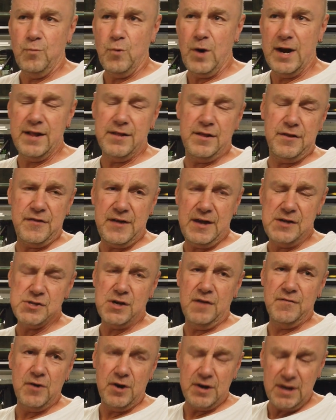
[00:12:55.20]
One of the things
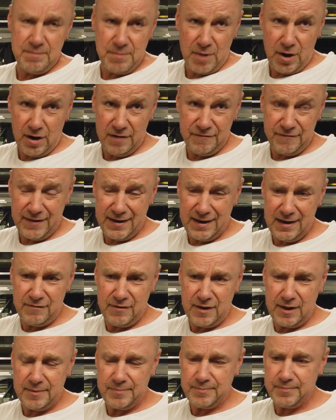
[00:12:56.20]
I've got in my
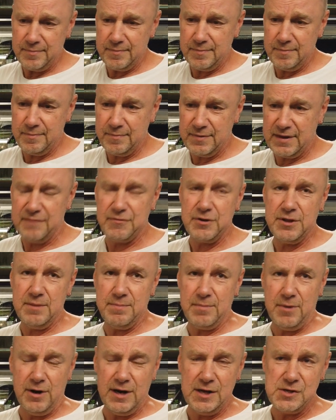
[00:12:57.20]
favour, given
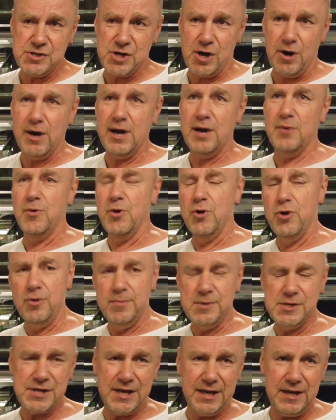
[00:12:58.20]
that my entire
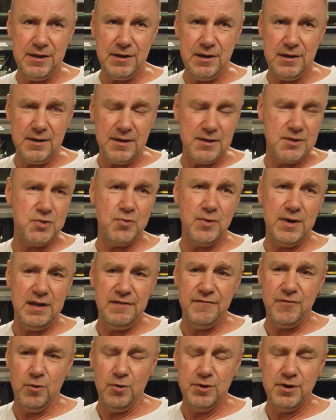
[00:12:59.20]
room is heated at
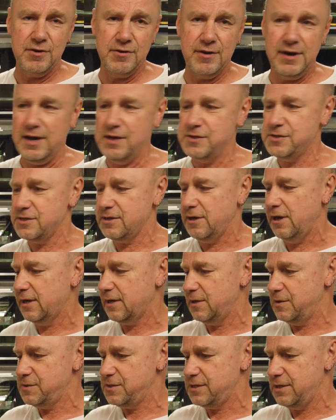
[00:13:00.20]
24 degrees, I
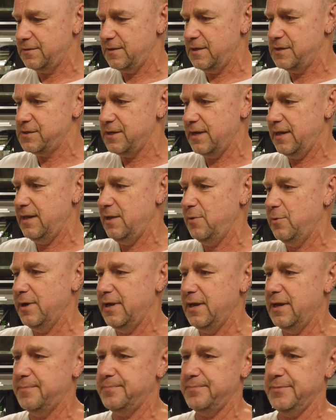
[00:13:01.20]
can sit this
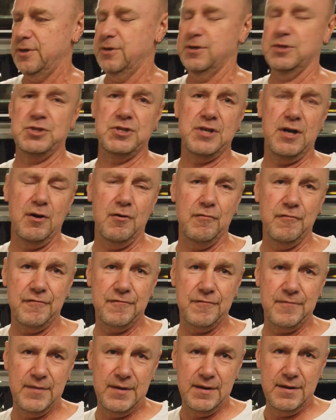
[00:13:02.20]
anywhere, on a shelf,